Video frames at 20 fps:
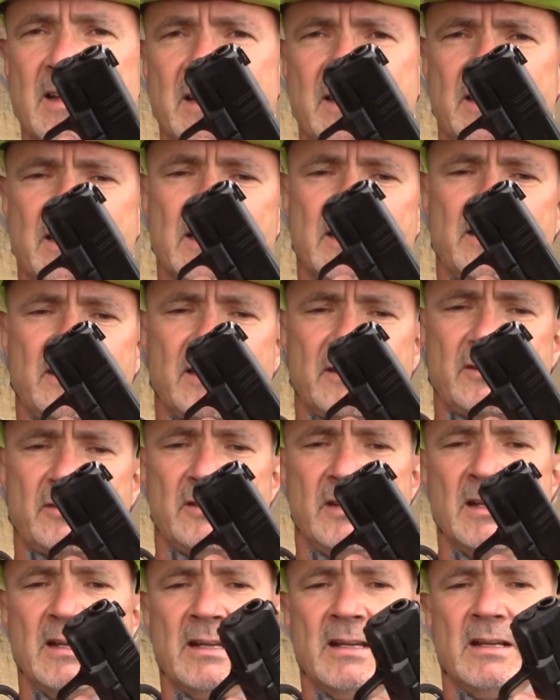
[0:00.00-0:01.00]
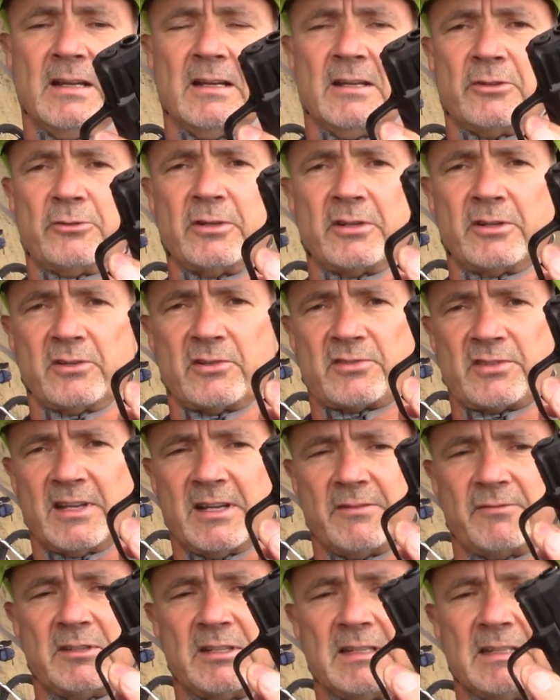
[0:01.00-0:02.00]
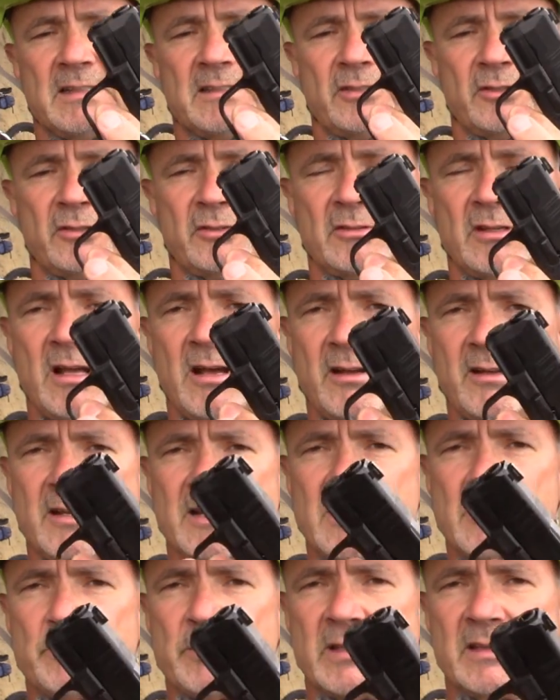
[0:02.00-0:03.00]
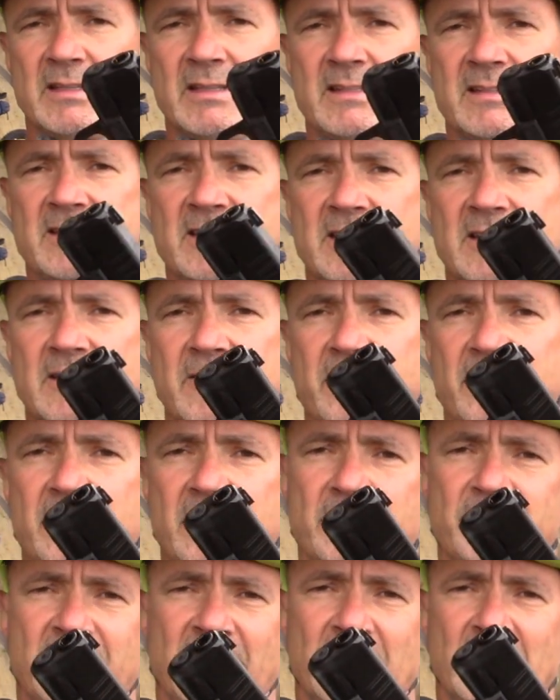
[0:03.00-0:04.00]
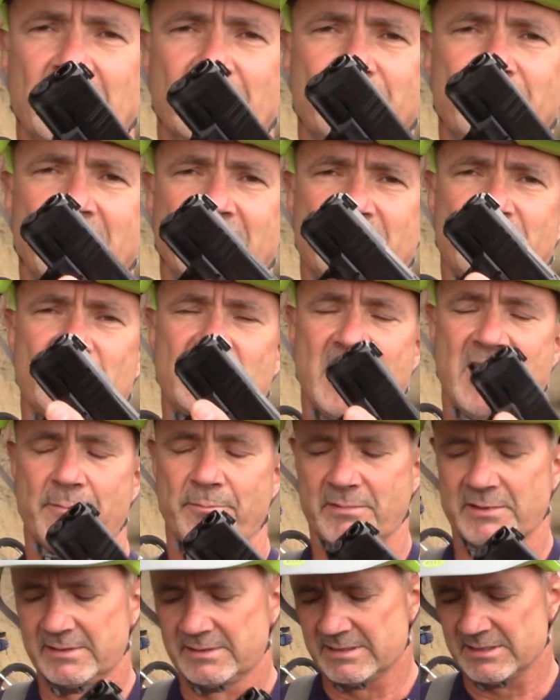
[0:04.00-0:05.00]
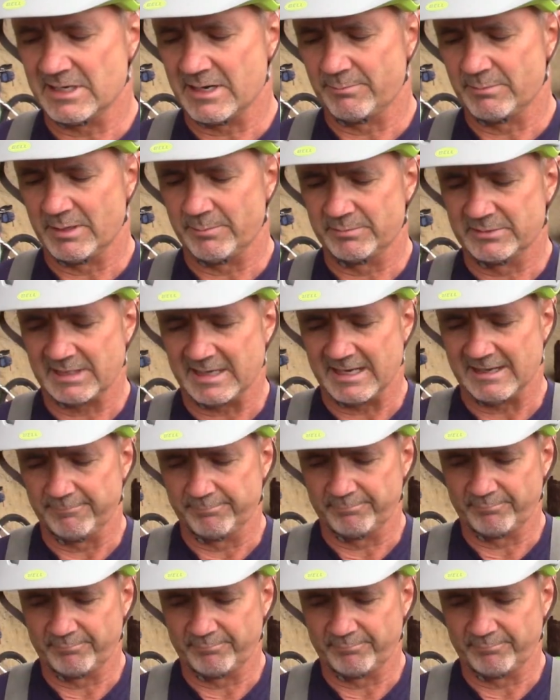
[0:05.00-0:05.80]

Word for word: and get the trigger safety to lock up, and then see if, you know, it's jammed, jammed up tight.